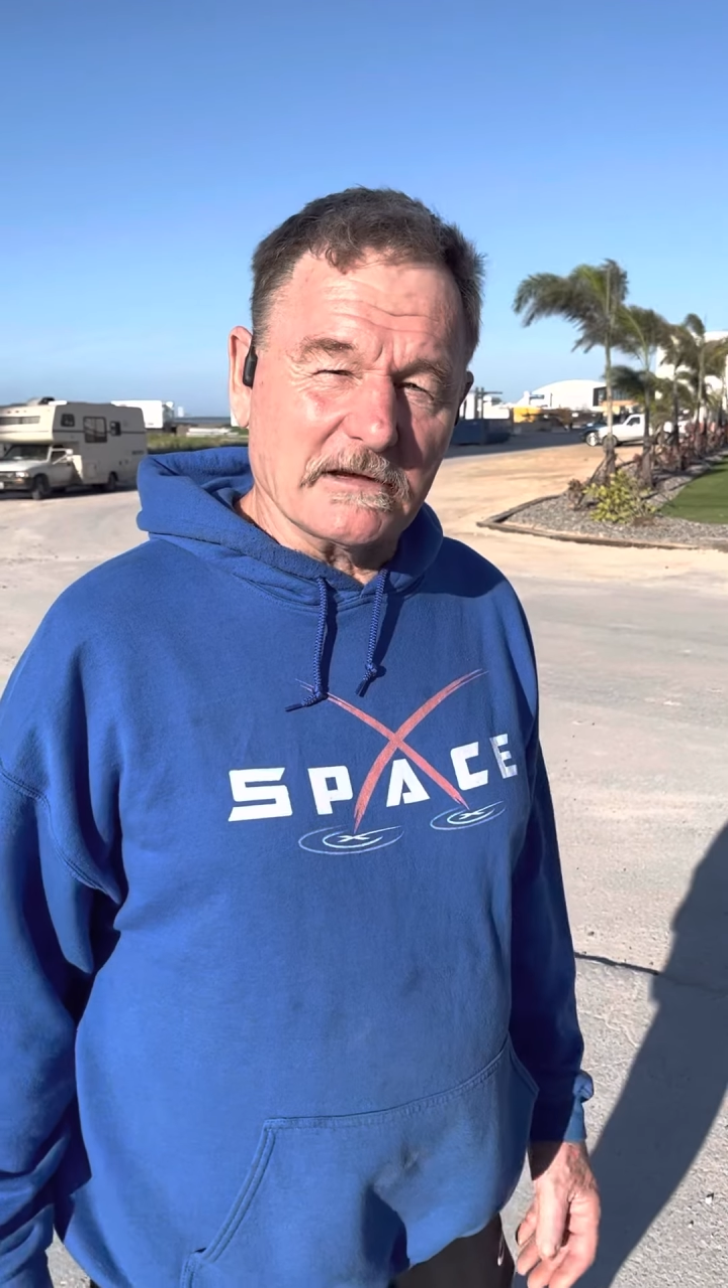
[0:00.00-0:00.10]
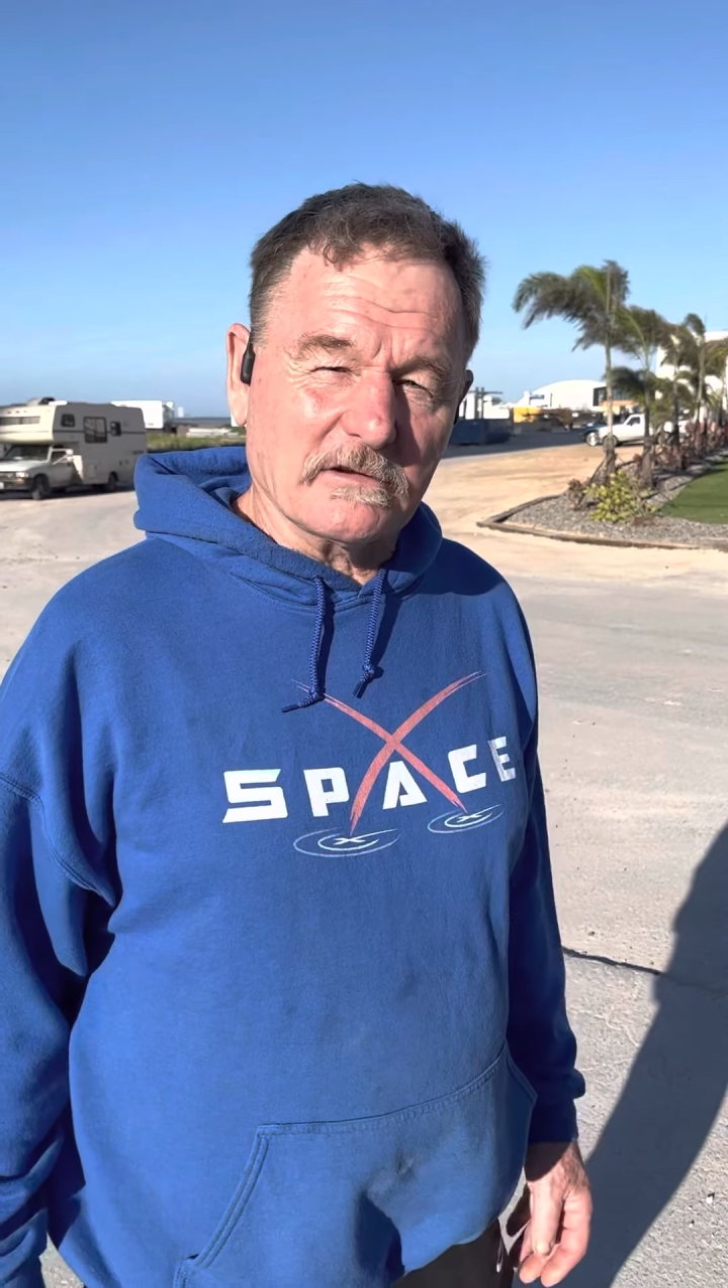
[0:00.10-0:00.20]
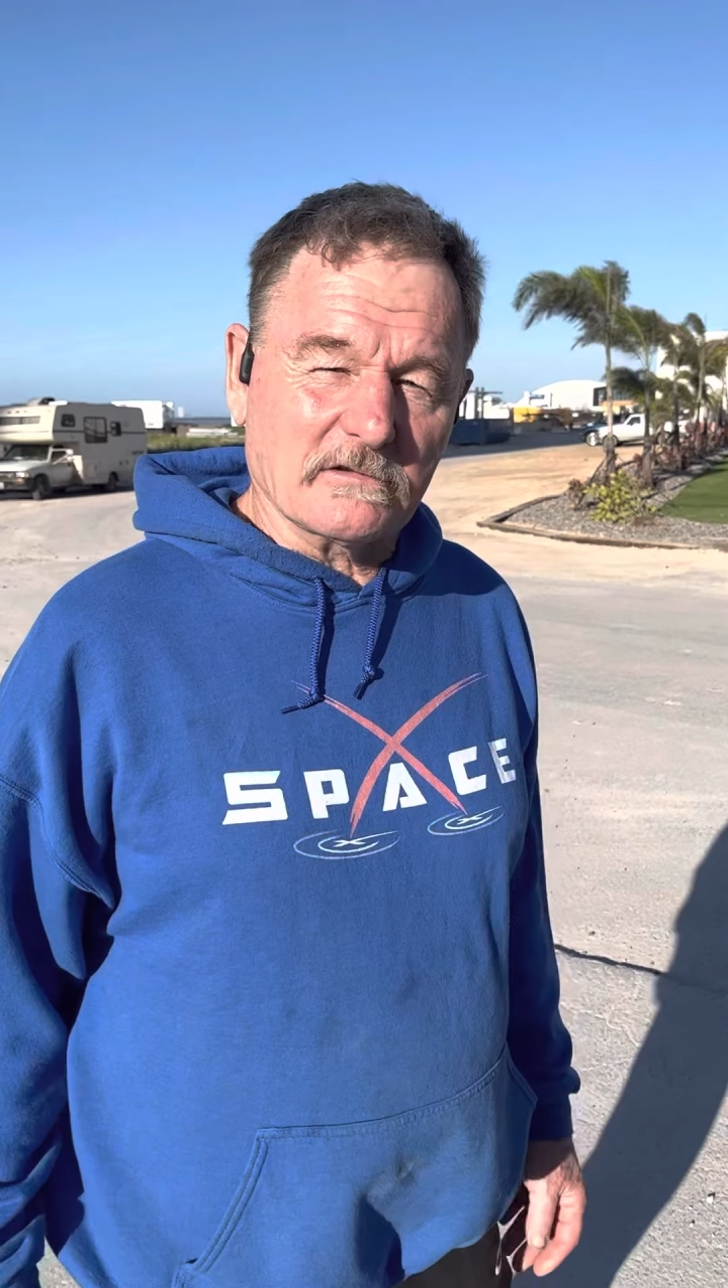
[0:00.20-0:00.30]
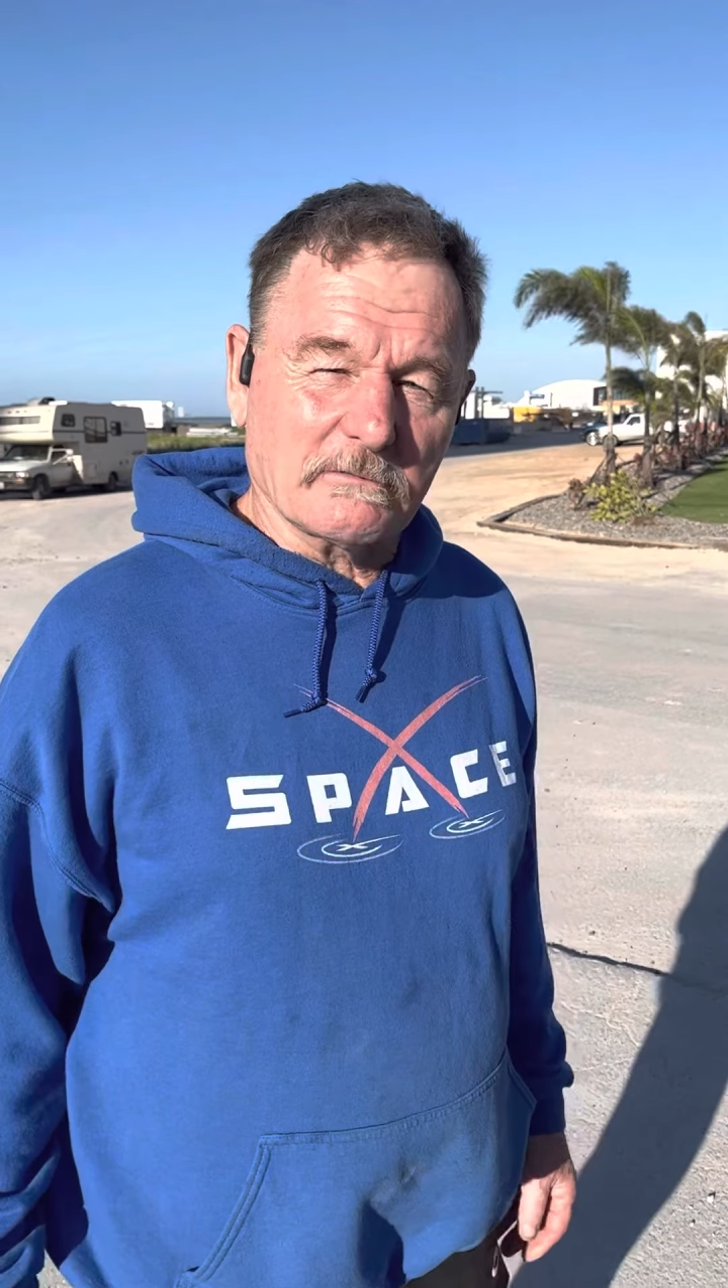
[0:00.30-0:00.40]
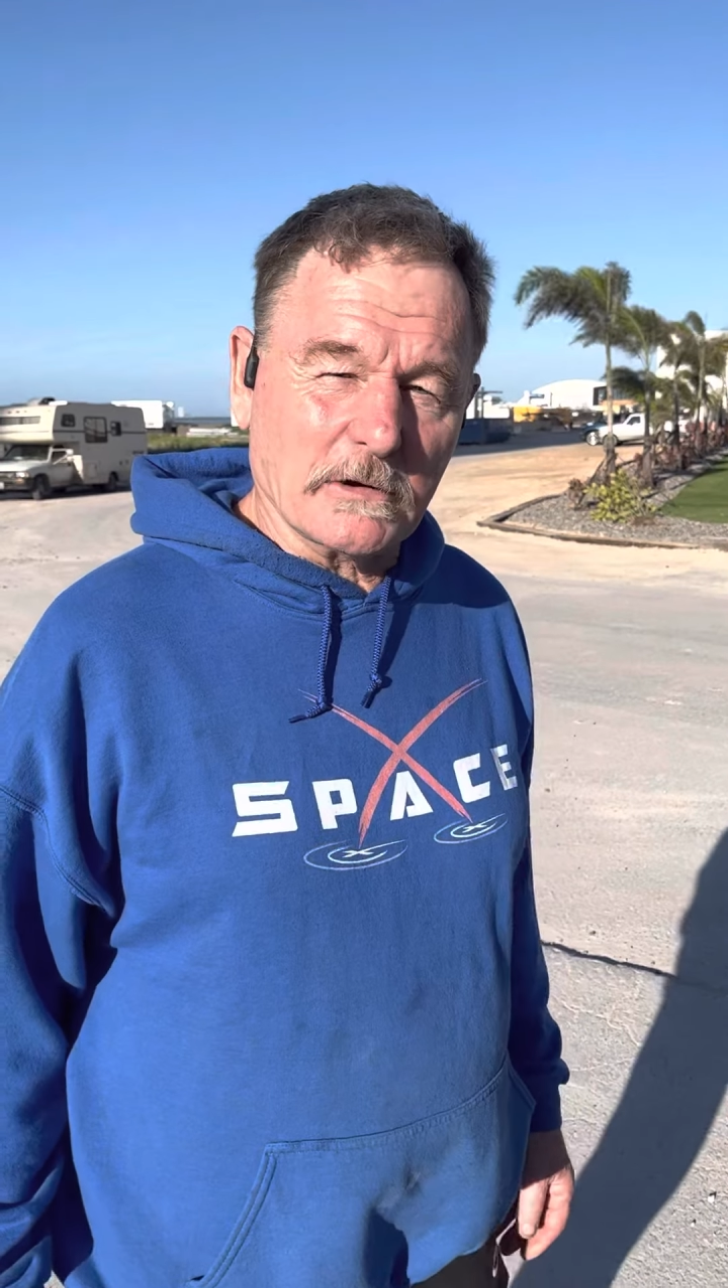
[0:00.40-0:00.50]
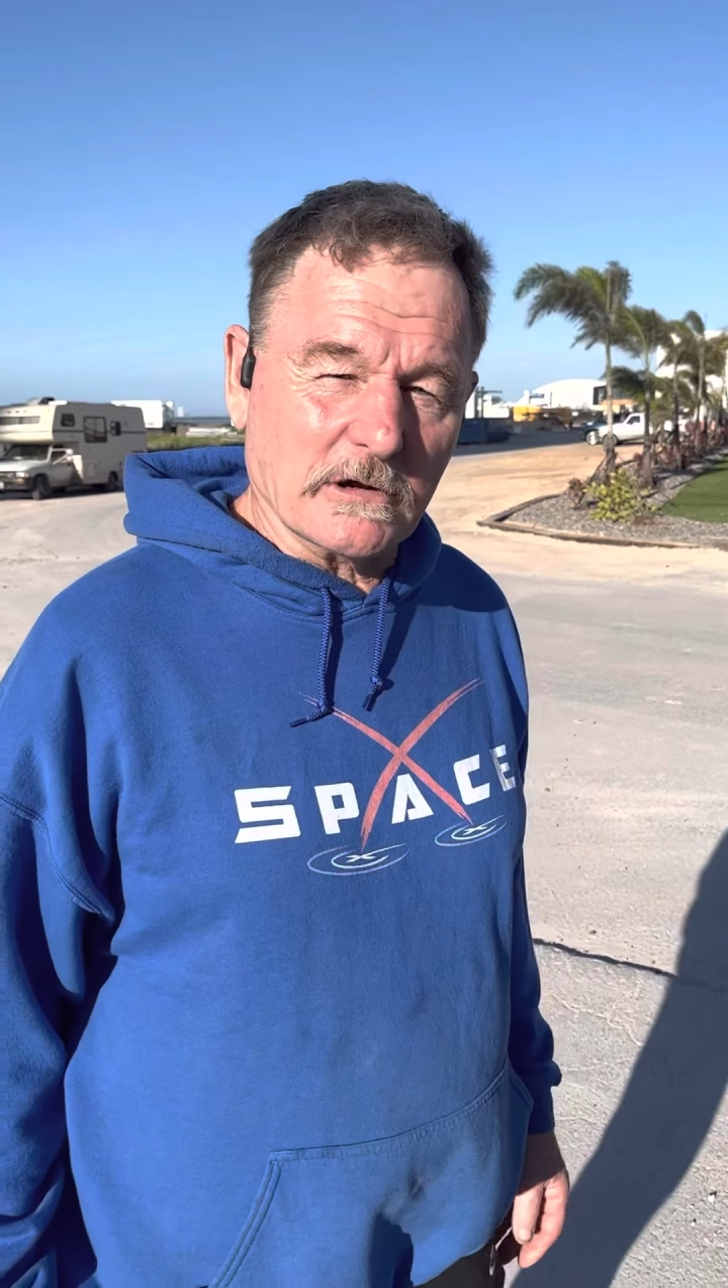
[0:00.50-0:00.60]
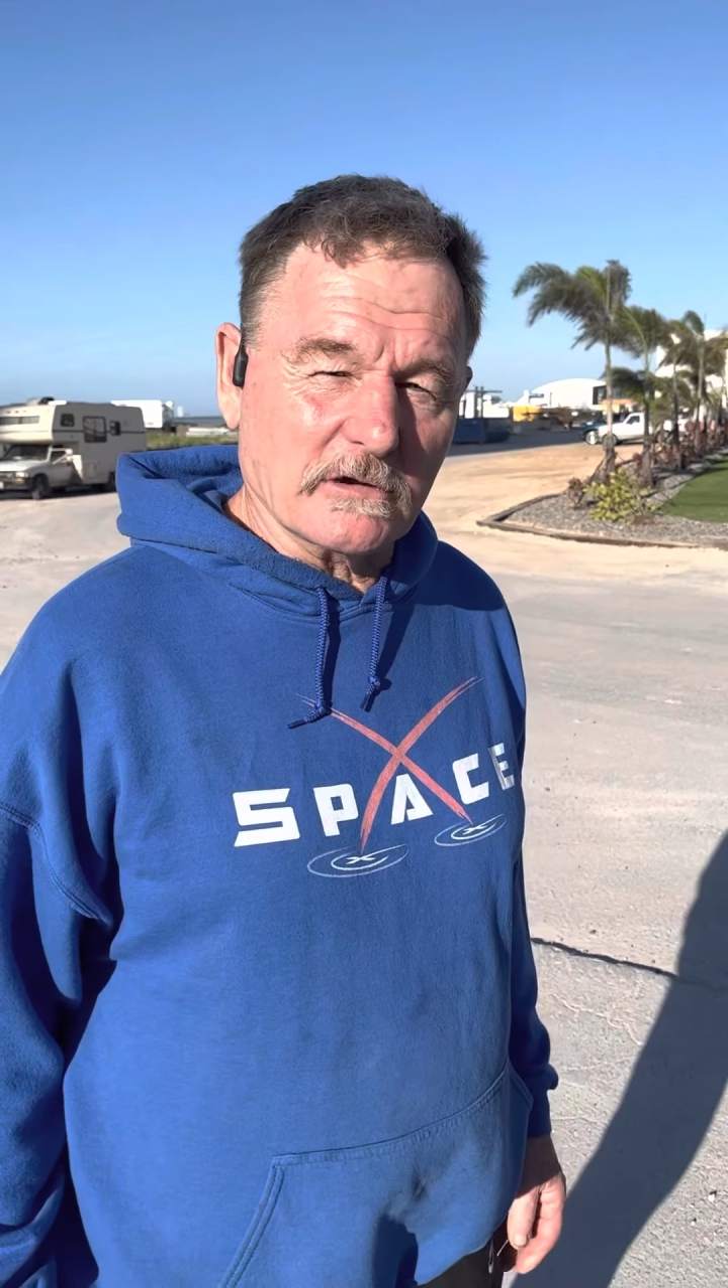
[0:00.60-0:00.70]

is a very